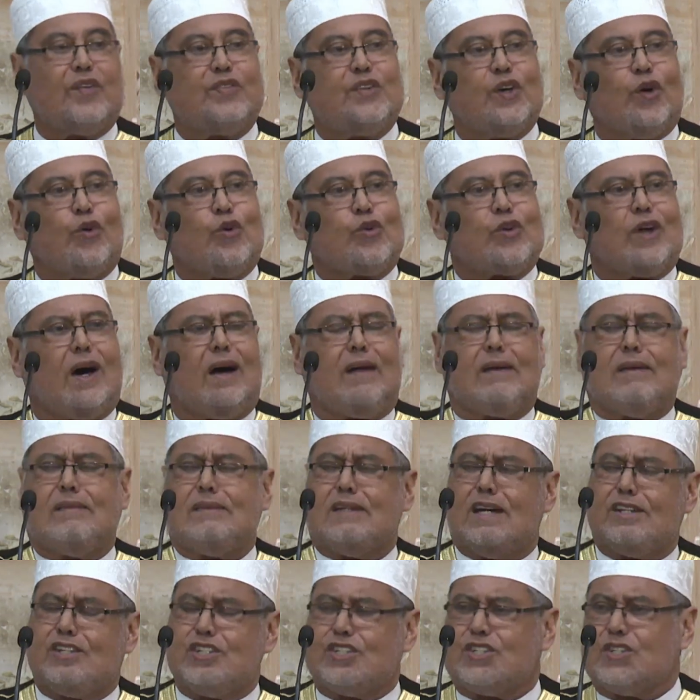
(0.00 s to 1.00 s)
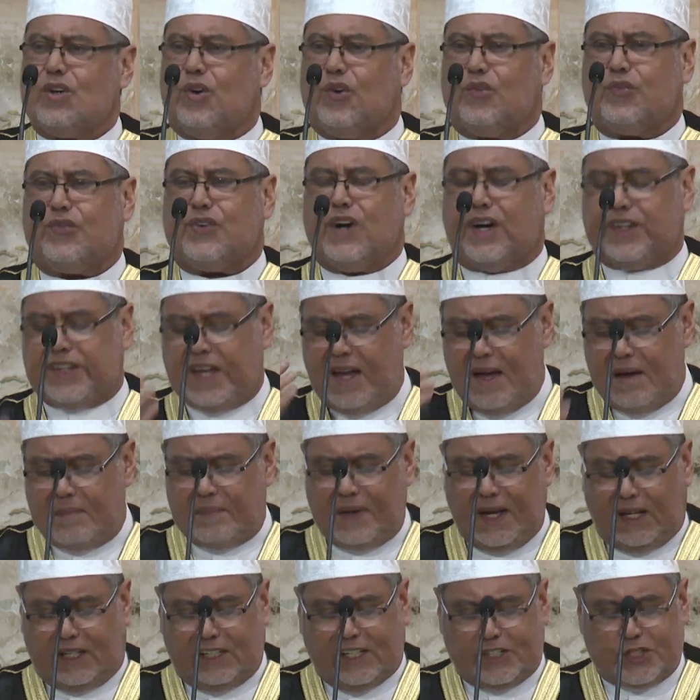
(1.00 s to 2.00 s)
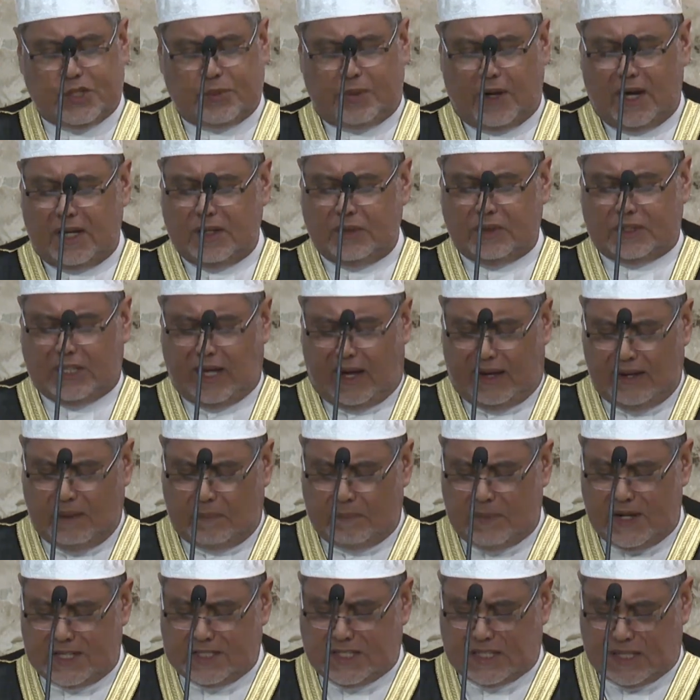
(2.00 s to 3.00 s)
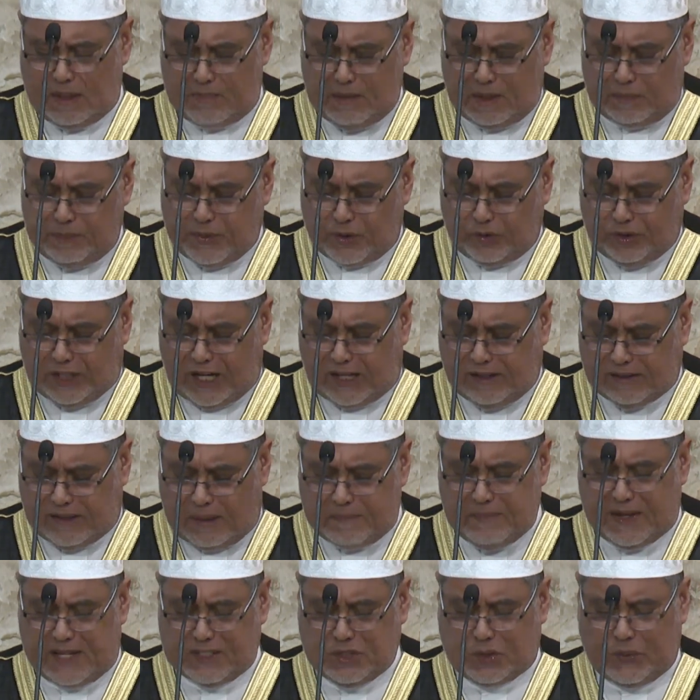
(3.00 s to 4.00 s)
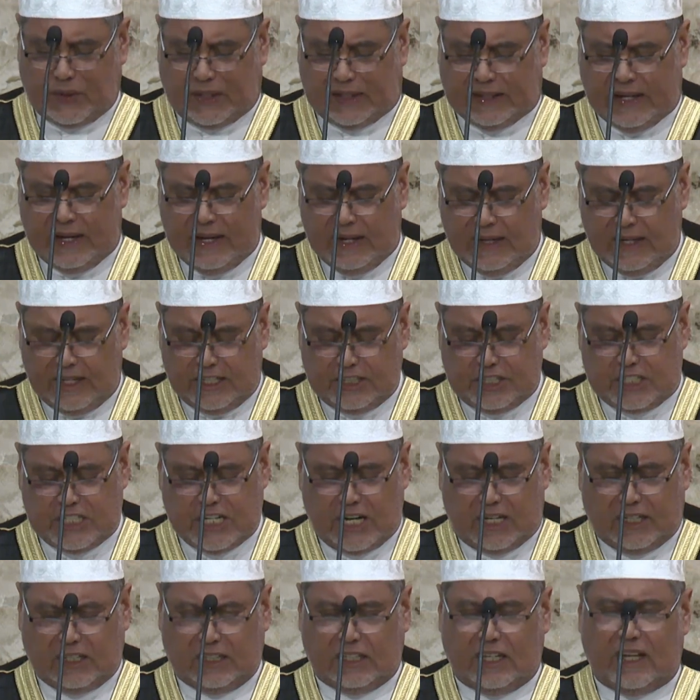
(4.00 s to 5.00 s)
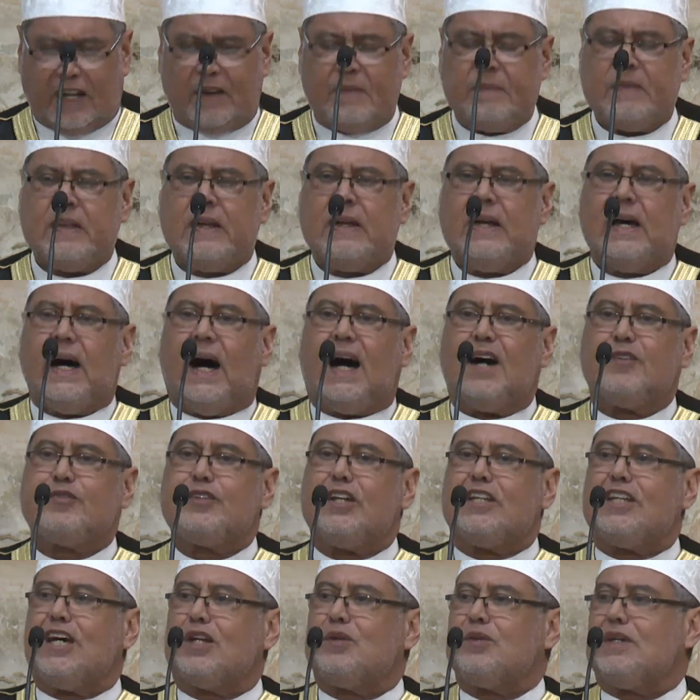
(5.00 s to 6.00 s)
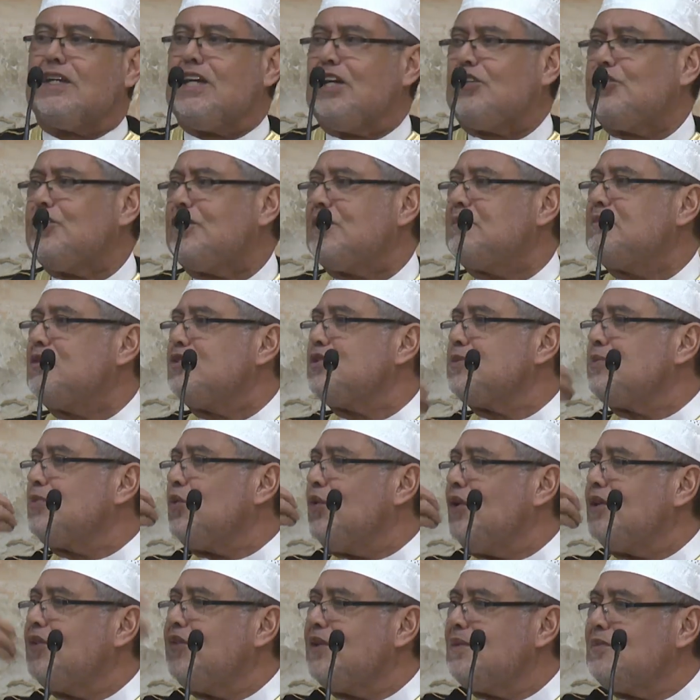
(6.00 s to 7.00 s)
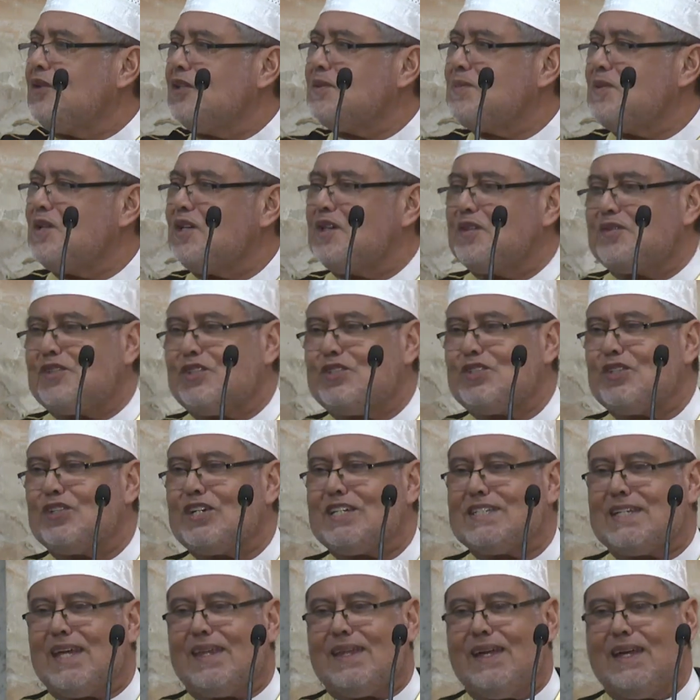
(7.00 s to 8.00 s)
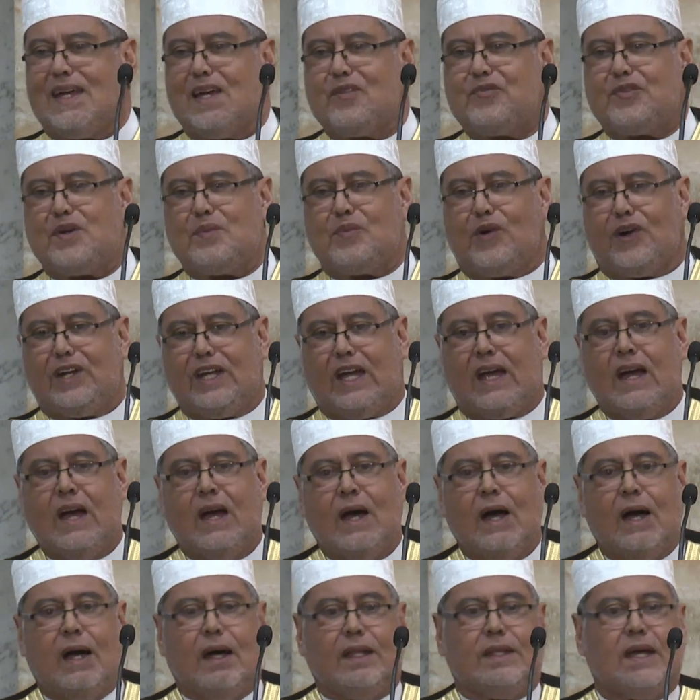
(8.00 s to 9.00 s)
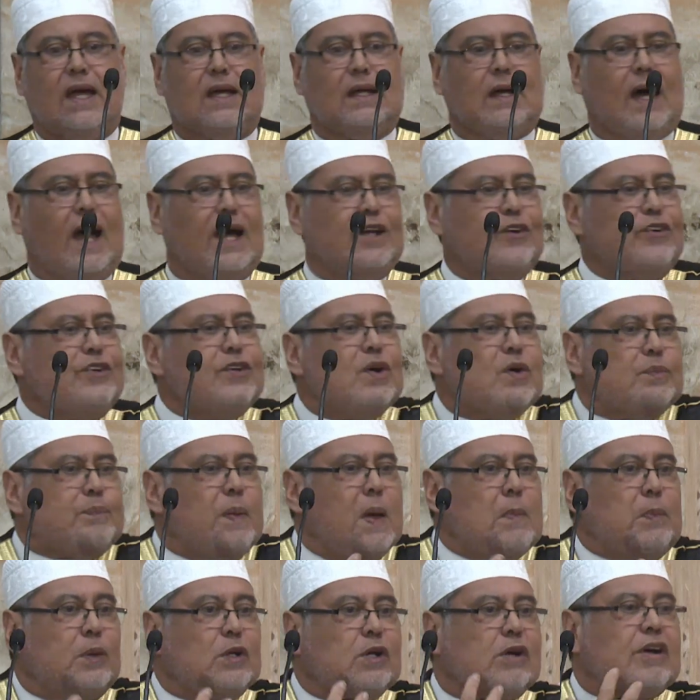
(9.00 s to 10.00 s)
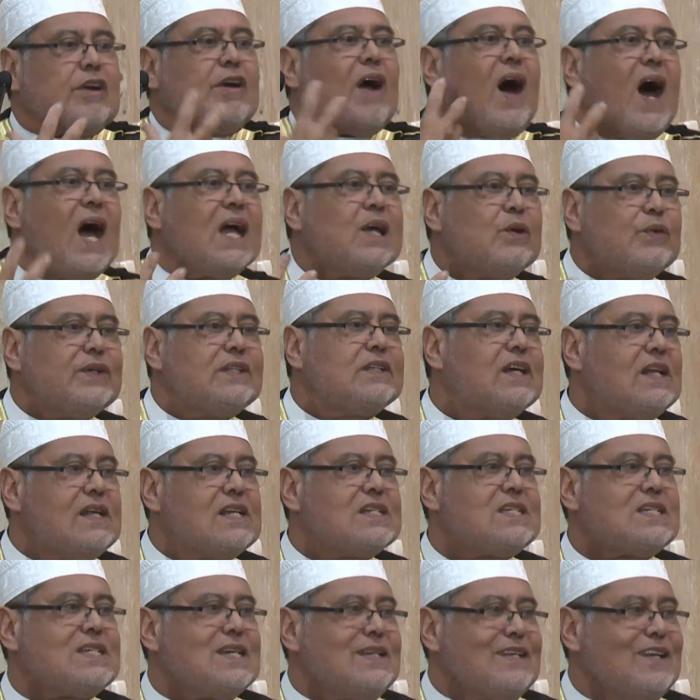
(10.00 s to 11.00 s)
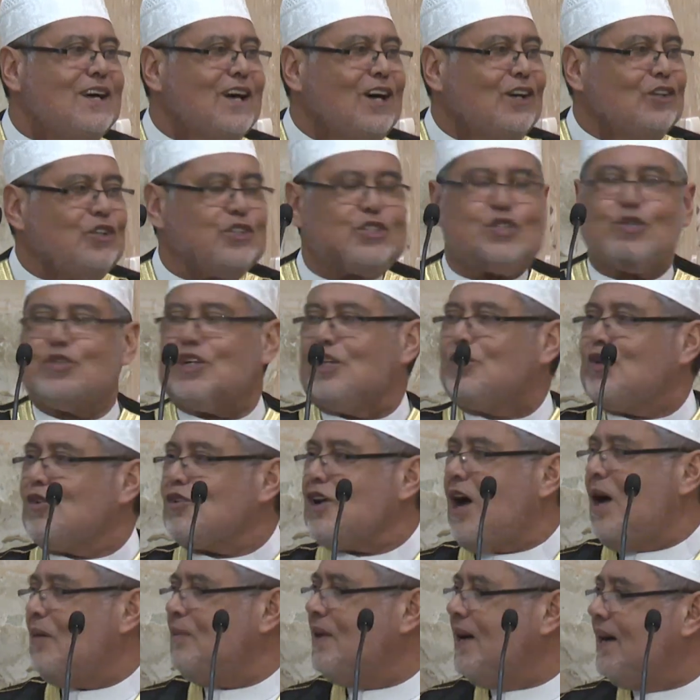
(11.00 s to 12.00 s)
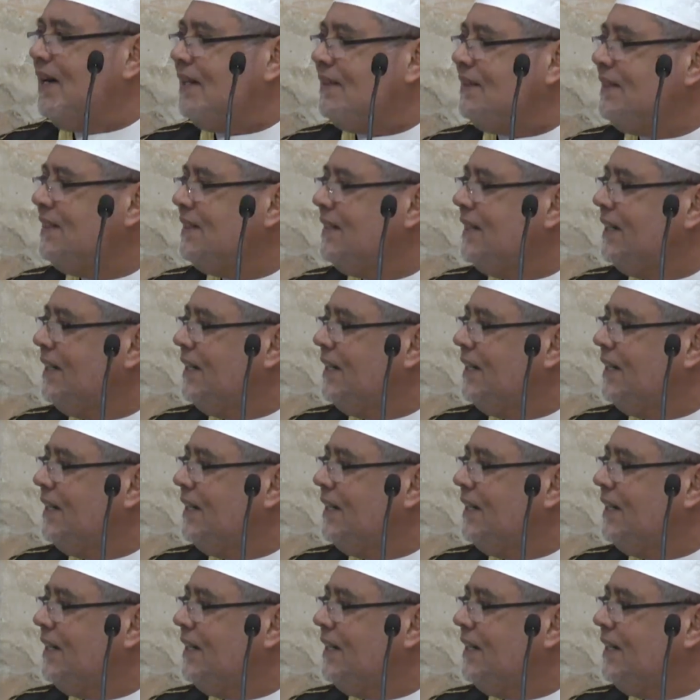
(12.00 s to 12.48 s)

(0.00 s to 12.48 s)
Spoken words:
of the Quran, and that is the Huffaz. May Allah subhanahu wa ta'ala bless them and protect them as well, inshaAllah. After that, we get to one of the most beautiful surahs. I think everybody, people cry when they listen to Surah Ar-Rahman.